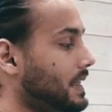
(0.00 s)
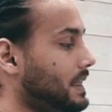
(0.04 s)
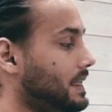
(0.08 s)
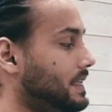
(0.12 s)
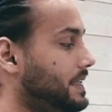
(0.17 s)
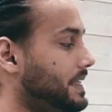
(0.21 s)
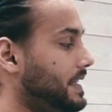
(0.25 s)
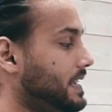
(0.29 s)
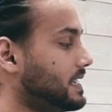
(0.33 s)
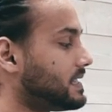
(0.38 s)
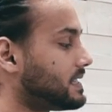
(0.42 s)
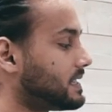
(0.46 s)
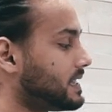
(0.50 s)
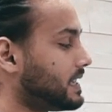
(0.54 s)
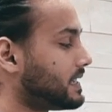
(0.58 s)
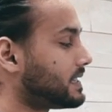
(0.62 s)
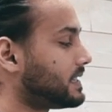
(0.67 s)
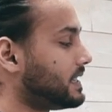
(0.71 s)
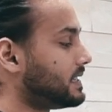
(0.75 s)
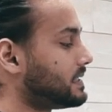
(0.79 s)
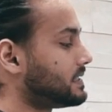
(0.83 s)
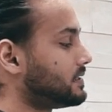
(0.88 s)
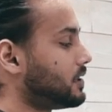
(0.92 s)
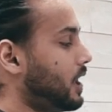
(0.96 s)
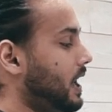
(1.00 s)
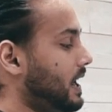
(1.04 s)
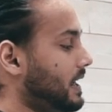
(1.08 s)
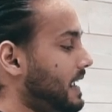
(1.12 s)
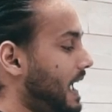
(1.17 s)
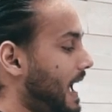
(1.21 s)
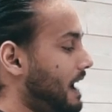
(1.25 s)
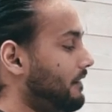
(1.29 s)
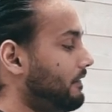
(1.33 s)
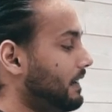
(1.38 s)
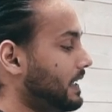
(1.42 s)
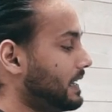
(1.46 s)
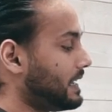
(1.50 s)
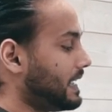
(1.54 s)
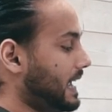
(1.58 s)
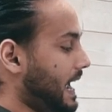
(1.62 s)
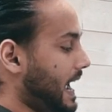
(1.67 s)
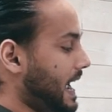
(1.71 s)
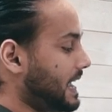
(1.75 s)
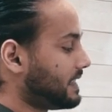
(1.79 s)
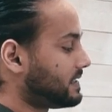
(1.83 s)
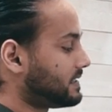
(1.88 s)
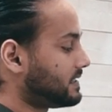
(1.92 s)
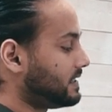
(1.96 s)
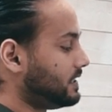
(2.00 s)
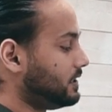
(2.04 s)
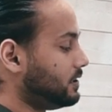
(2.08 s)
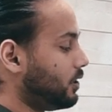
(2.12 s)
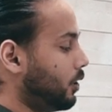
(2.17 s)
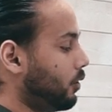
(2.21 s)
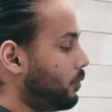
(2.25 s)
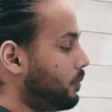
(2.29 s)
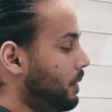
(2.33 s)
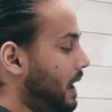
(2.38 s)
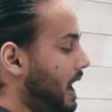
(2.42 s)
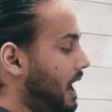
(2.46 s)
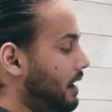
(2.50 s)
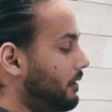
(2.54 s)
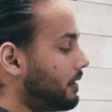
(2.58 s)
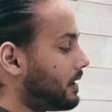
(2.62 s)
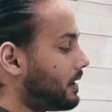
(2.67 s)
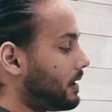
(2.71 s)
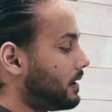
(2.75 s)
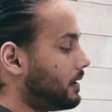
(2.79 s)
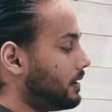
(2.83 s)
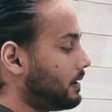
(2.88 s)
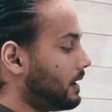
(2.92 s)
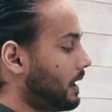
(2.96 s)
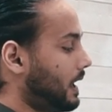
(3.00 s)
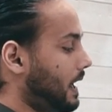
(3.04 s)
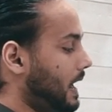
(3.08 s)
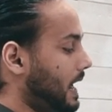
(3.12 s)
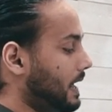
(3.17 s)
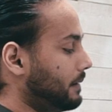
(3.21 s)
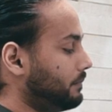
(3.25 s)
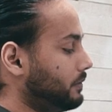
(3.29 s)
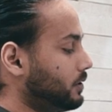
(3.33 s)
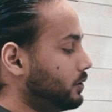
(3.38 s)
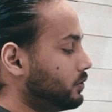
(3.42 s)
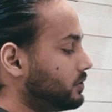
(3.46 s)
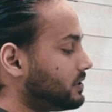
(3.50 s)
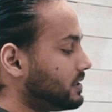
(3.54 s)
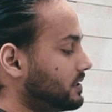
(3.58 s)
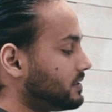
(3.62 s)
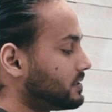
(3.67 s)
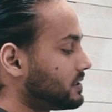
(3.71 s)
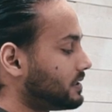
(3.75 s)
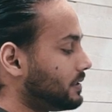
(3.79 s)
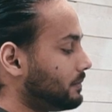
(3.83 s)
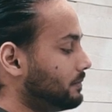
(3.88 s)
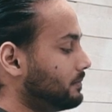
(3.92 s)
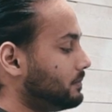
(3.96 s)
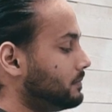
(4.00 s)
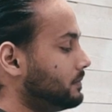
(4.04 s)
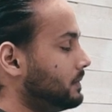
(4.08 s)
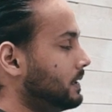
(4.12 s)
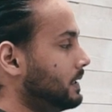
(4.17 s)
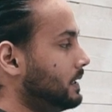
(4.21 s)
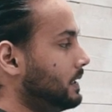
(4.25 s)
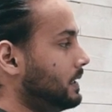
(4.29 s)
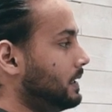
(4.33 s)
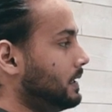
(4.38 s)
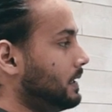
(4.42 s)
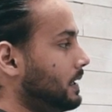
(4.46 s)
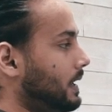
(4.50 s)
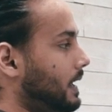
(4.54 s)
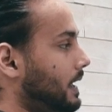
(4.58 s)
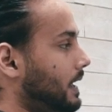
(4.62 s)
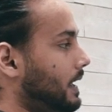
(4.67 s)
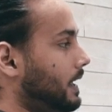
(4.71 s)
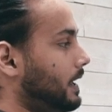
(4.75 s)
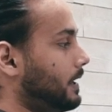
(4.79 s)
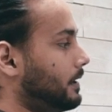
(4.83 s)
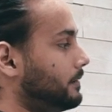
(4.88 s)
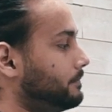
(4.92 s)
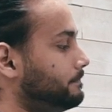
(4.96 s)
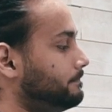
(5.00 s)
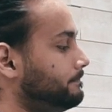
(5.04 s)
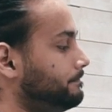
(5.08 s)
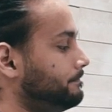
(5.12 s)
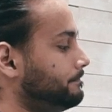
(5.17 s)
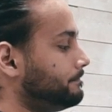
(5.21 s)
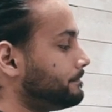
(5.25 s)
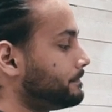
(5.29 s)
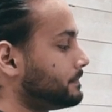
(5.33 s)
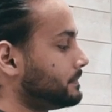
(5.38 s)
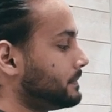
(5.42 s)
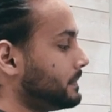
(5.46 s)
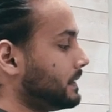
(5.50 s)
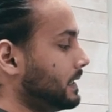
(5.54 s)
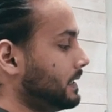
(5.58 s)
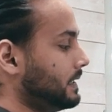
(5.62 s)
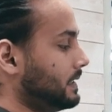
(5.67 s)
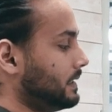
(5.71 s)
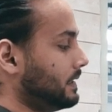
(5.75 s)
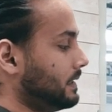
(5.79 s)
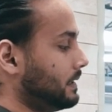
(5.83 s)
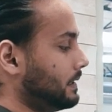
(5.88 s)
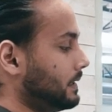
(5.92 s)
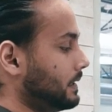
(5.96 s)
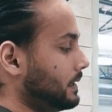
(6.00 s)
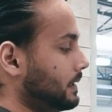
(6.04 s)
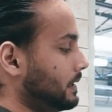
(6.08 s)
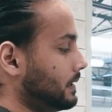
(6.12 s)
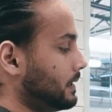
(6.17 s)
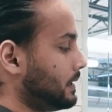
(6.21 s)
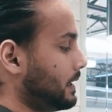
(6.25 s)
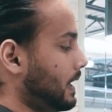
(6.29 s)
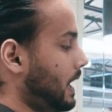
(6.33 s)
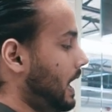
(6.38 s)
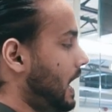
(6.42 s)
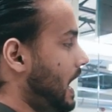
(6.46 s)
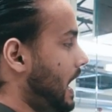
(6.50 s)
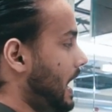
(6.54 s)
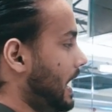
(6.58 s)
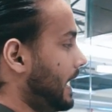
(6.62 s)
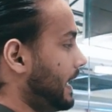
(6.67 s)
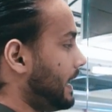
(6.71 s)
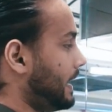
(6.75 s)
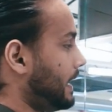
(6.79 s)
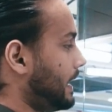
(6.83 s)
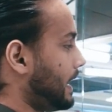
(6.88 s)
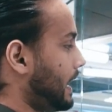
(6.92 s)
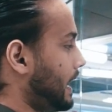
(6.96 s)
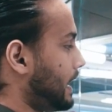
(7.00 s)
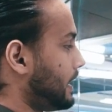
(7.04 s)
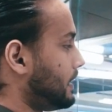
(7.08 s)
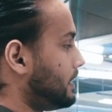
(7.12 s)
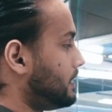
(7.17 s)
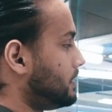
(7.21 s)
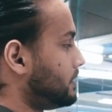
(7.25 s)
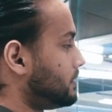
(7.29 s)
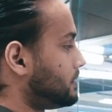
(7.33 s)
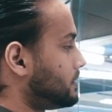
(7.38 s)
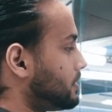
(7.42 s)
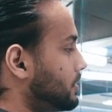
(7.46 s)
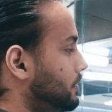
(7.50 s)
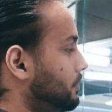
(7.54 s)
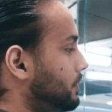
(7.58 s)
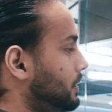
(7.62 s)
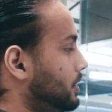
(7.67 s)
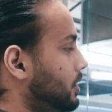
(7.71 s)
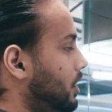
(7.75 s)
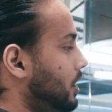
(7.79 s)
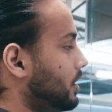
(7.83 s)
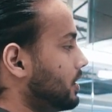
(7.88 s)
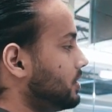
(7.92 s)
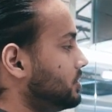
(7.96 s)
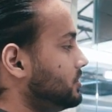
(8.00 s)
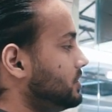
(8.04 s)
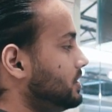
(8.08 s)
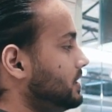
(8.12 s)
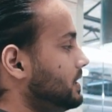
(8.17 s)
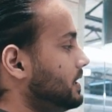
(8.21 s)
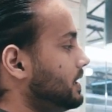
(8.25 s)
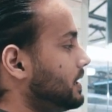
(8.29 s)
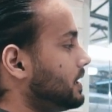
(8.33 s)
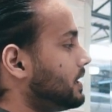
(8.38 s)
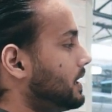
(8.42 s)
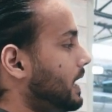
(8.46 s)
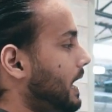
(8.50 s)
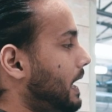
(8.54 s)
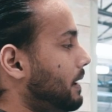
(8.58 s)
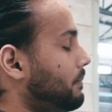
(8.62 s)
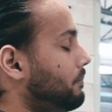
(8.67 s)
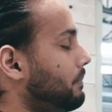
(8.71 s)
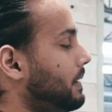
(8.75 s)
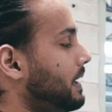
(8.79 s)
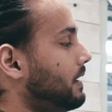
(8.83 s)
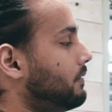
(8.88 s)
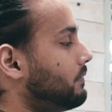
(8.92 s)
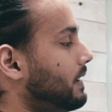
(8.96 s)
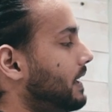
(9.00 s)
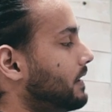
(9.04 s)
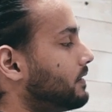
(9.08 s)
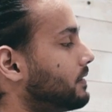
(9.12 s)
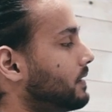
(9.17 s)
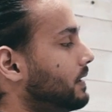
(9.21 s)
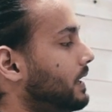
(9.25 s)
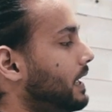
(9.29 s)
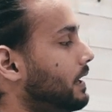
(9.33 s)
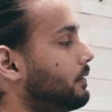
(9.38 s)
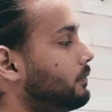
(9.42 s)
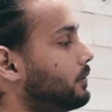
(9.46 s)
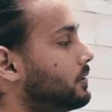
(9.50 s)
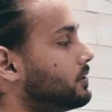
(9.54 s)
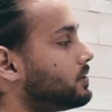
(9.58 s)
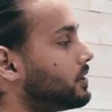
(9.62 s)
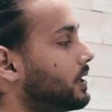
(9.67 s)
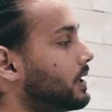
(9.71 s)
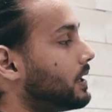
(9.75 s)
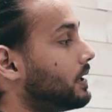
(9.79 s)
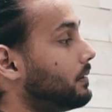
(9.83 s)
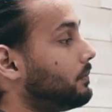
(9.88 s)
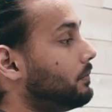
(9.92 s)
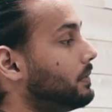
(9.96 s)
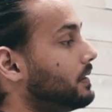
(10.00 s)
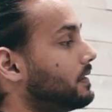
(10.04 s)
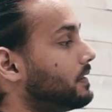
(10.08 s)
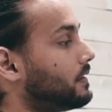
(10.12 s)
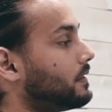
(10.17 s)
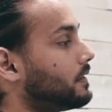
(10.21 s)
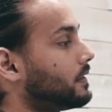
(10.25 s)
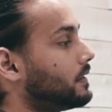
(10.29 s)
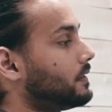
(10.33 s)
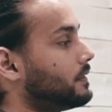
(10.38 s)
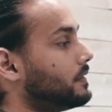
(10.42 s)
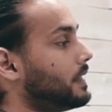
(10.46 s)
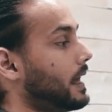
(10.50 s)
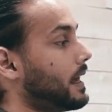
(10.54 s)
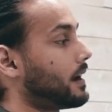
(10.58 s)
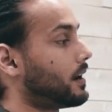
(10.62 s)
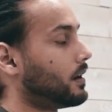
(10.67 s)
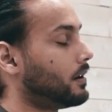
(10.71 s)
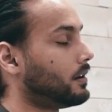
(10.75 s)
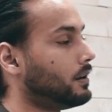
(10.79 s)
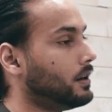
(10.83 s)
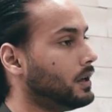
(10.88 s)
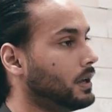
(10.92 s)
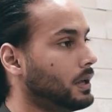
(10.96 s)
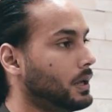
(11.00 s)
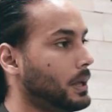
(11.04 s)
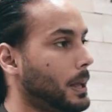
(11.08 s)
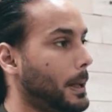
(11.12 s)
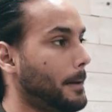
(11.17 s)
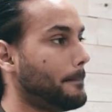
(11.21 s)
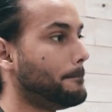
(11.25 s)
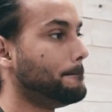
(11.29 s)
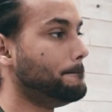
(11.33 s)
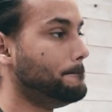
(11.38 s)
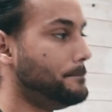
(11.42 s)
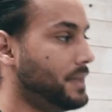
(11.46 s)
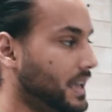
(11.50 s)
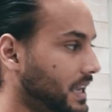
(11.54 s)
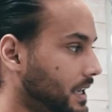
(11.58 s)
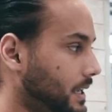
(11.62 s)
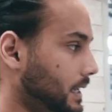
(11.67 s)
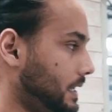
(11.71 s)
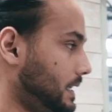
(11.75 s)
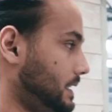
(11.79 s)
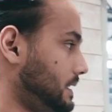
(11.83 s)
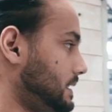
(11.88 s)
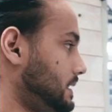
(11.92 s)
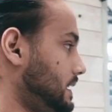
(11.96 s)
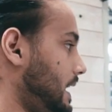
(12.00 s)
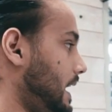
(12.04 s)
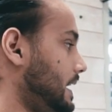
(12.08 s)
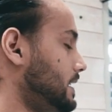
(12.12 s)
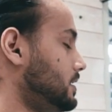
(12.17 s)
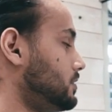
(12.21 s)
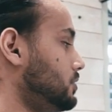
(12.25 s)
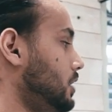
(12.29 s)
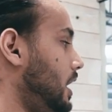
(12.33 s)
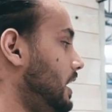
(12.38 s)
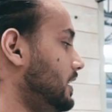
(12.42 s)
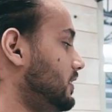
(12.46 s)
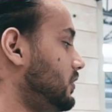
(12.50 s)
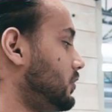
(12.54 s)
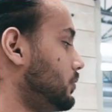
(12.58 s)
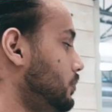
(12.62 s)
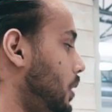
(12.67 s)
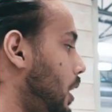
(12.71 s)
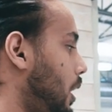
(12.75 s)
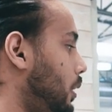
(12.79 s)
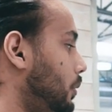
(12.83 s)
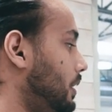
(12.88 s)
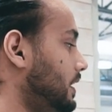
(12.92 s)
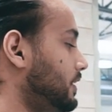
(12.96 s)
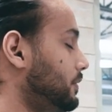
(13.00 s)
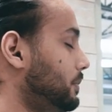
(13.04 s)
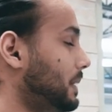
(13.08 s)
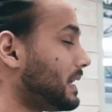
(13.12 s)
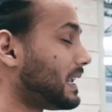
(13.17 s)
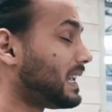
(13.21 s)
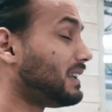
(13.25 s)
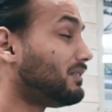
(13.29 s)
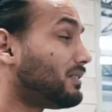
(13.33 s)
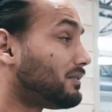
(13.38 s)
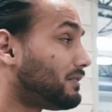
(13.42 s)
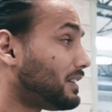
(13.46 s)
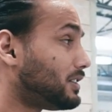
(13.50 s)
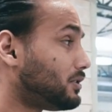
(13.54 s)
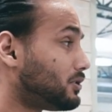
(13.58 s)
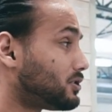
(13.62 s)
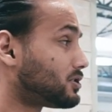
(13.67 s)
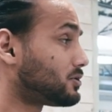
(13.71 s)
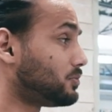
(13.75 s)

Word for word: This thing does not have any S E O power. I'm using some um, high-end terminology here and may resonate with trucking businesses that are big in size, not small ones. But even when you're